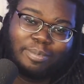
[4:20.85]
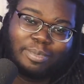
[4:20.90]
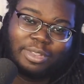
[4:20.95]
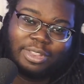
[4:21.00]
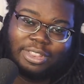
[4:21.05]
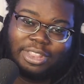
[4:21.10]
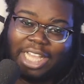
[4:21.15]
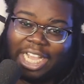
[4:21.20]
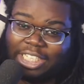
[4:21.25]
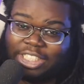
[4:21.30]

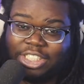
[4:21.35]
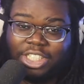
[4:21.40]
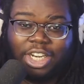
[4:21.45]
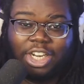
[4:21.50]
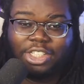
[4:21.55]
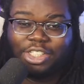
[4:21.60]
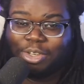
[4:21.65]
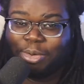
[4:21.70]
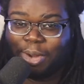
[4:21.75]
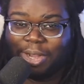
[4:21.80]
That shit looks
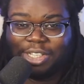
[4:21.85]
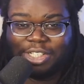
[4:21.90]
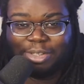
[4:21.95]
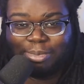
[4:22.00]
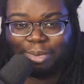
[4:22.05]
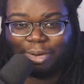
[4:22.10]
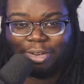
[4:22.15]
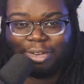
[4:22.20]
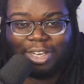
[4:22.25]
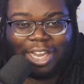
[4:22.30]
crazy,
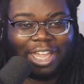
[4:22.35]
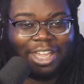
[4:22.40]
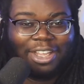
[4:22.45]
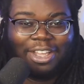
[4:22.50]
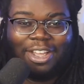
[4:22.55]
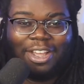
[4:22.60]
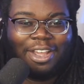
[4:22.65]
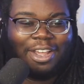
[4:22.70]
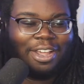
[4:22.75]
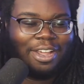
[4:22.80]
bro. Like,
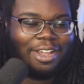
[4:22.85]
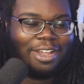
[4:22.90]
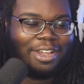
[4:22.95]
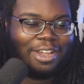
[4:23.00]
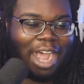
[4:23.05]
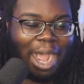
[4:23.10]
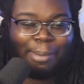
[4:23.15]
I'm